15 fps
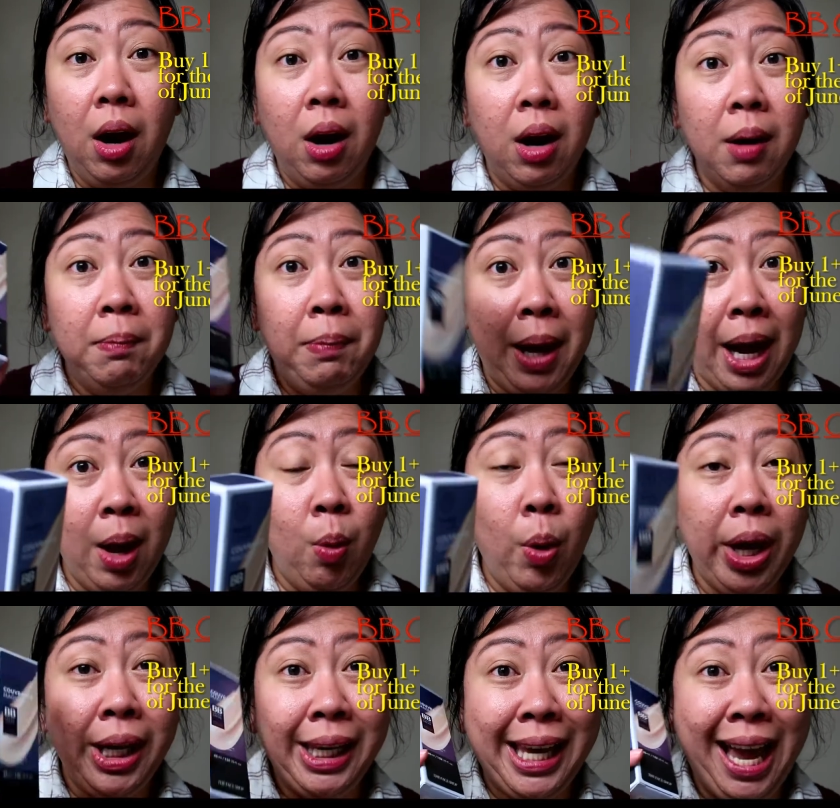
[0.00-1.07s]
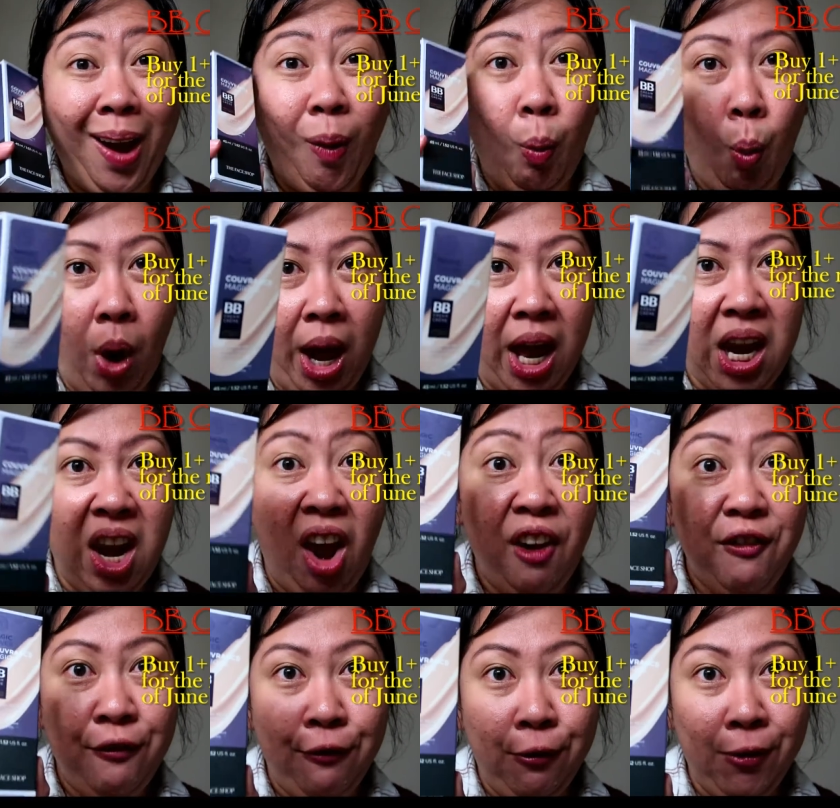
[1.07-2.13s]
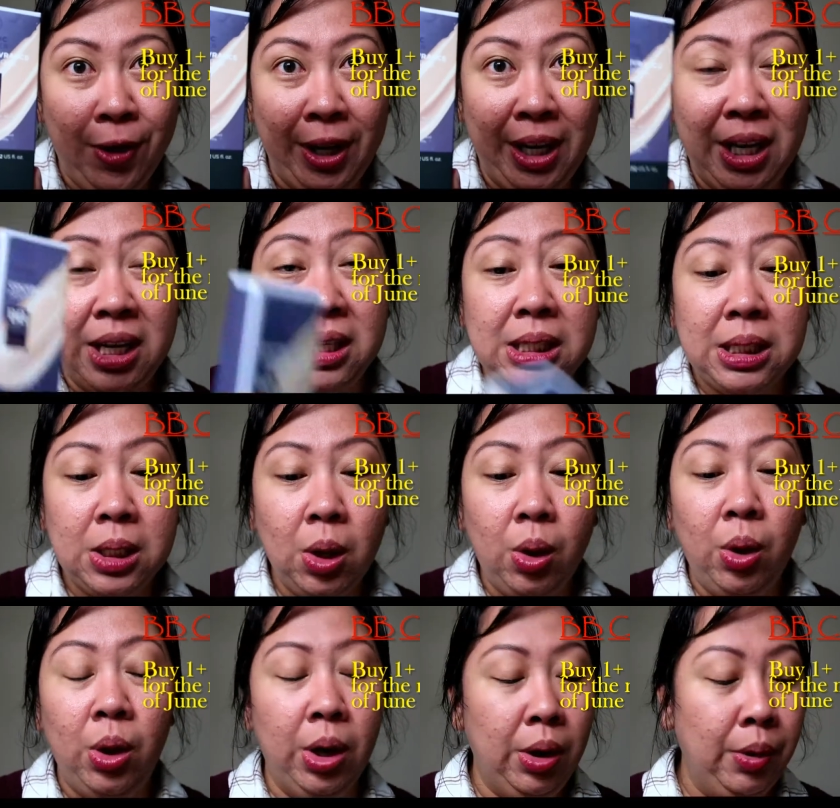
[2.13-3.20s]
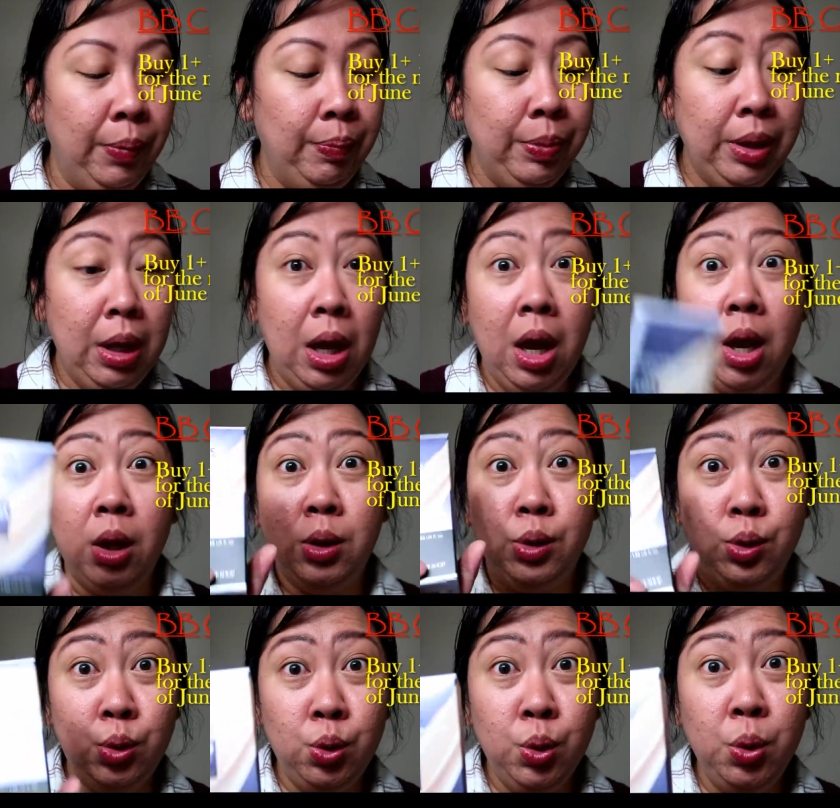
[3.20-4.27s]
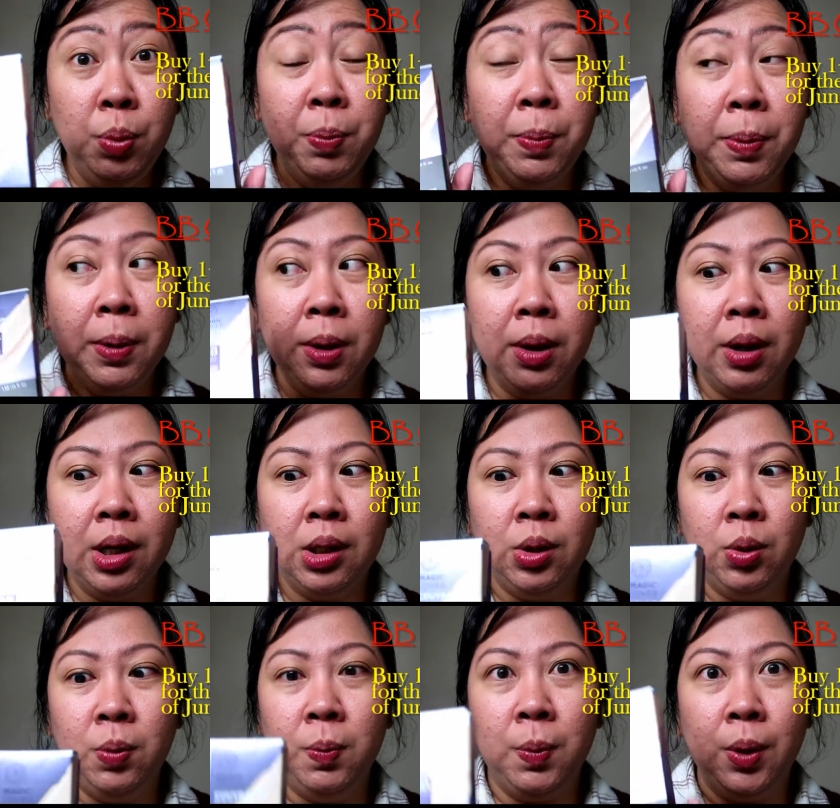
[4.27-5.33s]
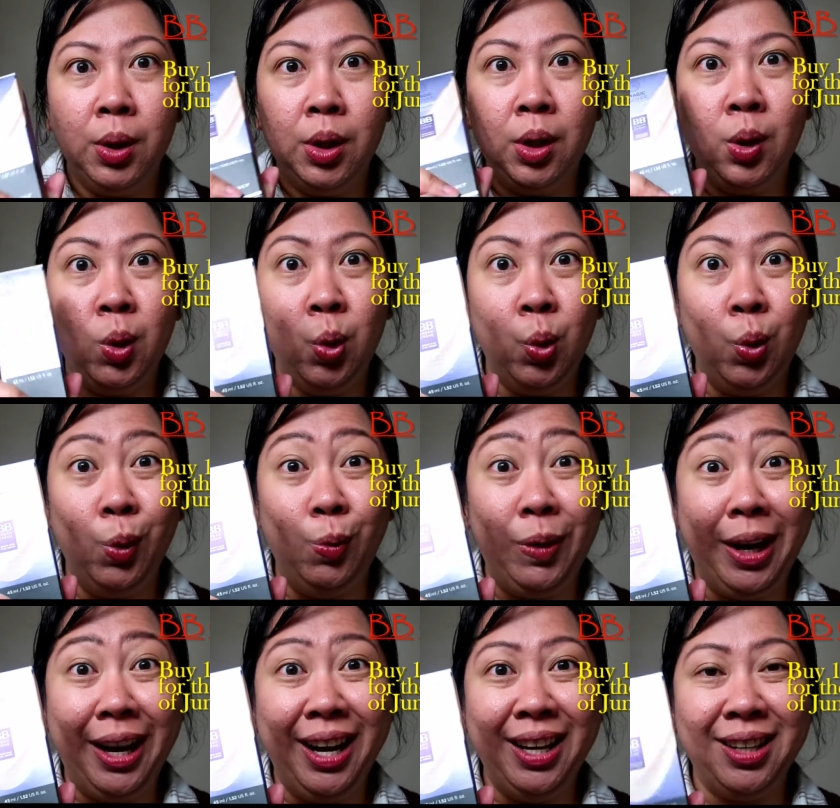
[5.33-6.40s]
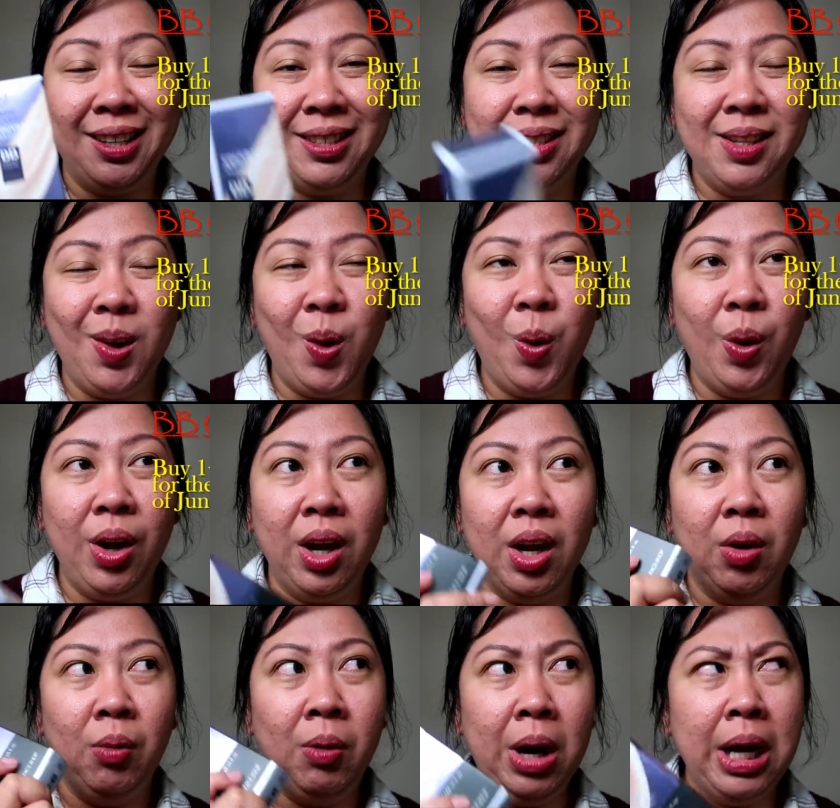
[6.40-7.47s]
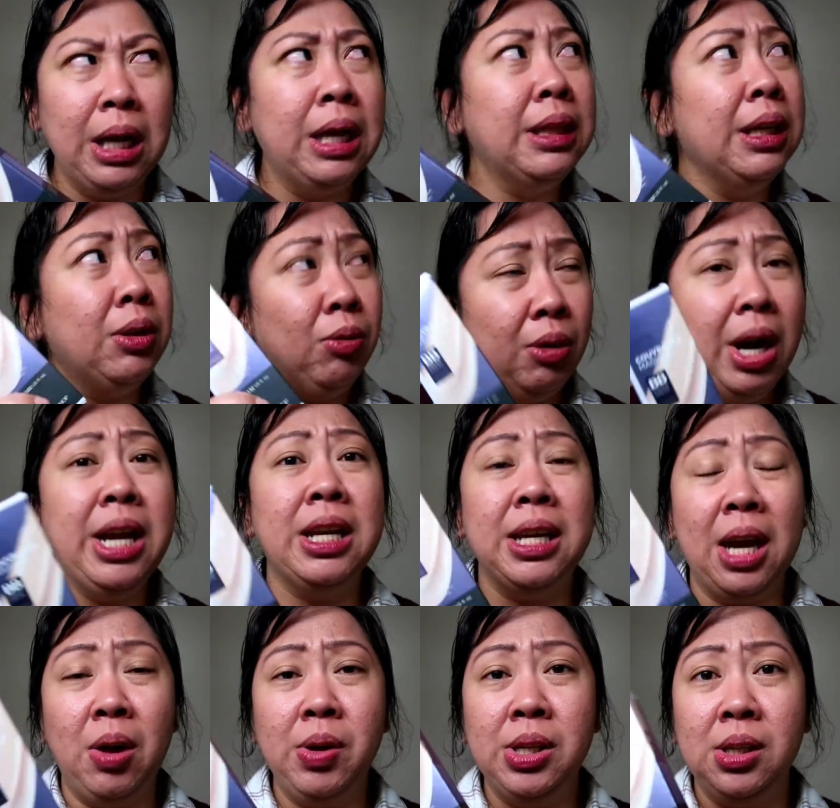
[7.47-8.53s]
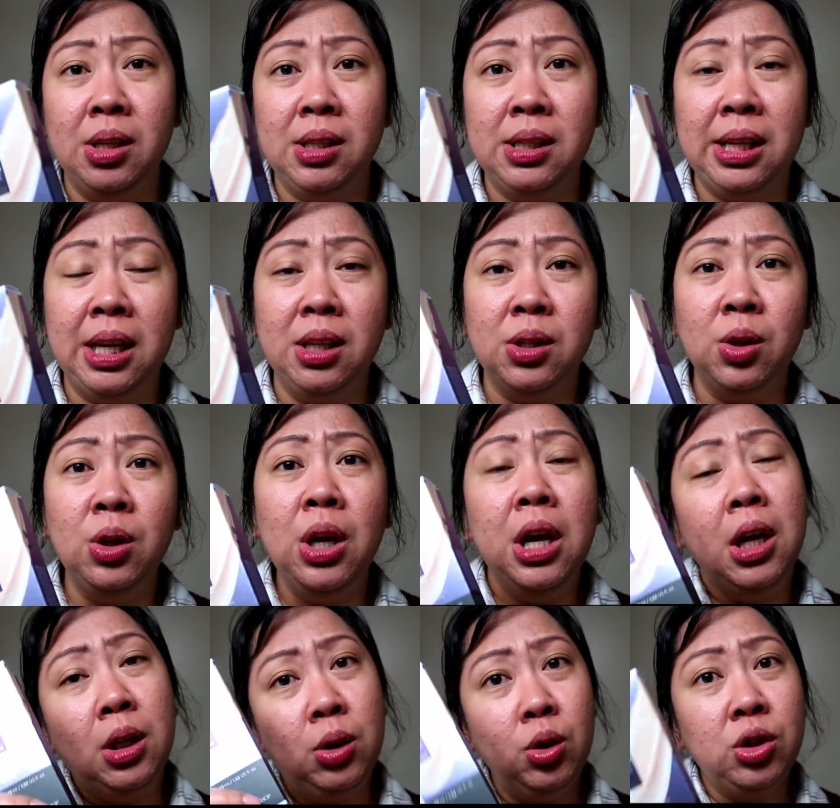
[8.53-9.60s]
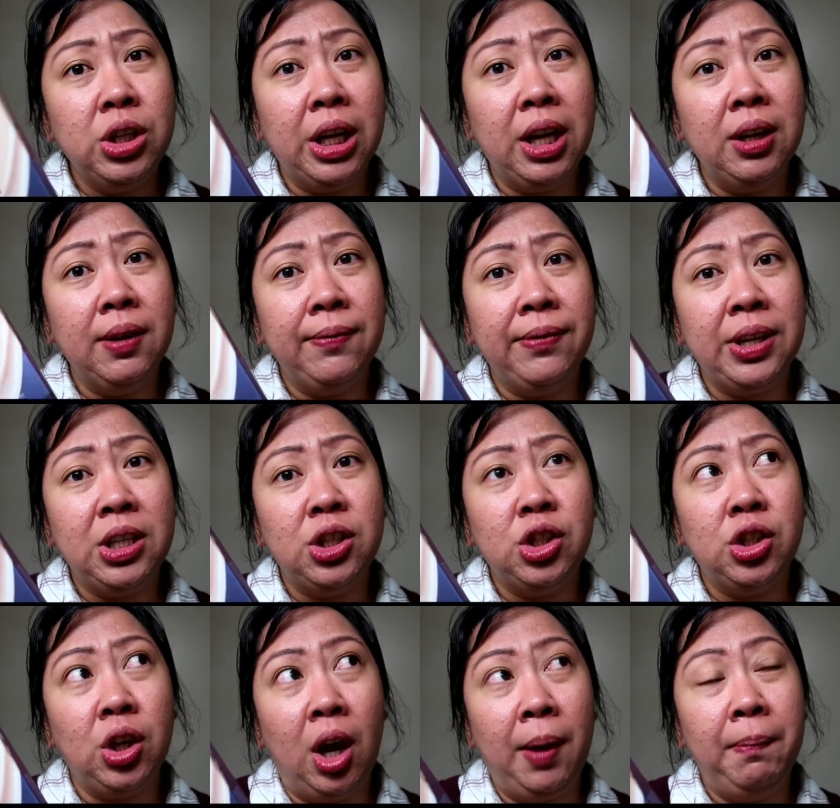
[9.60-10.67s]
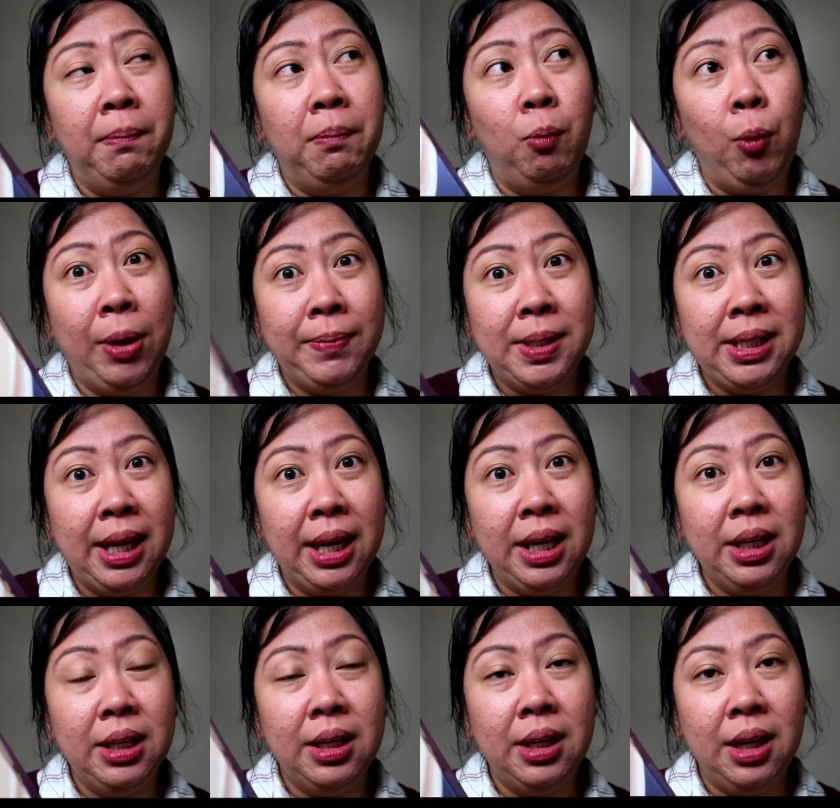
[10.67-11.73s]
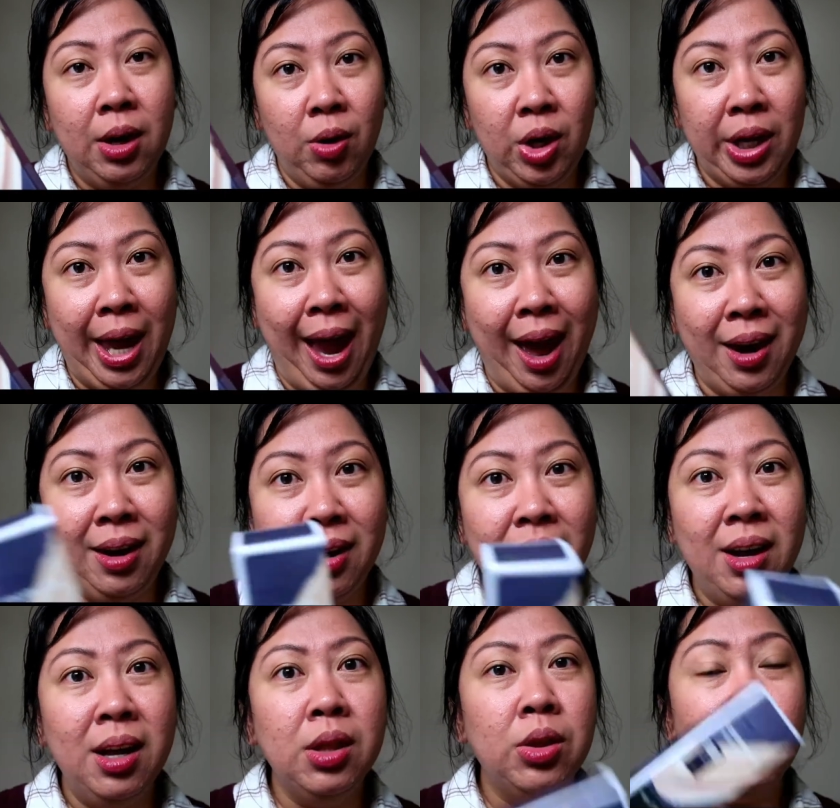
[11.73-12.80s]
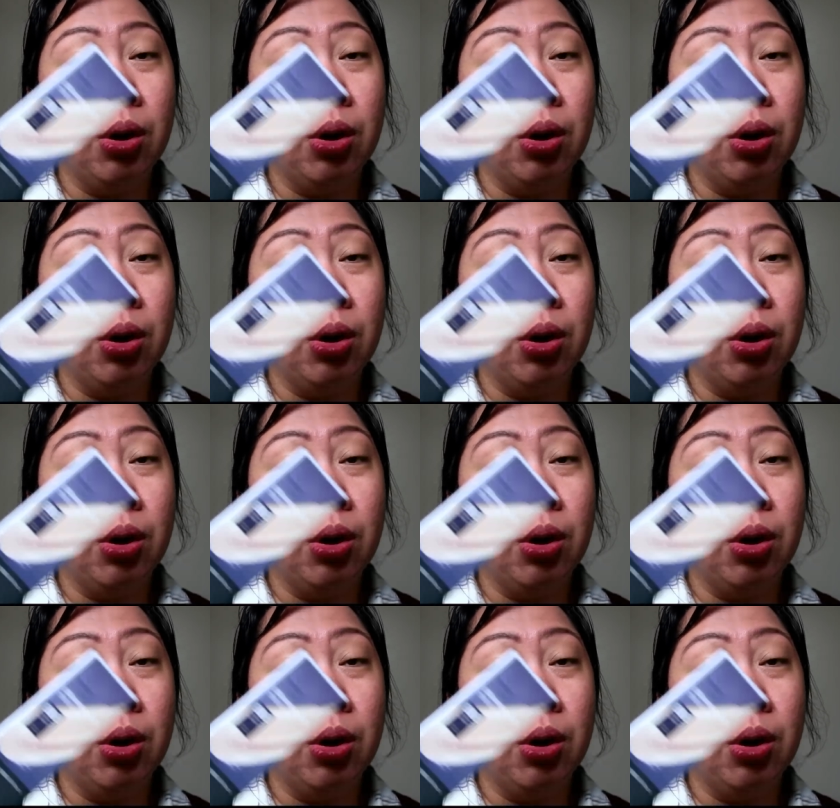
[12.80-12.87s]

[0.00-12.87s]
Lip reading: or buy one get one free. So super duper cool, right? So right, I think right now is on sale. So do check out the Faceshop website here in Canada.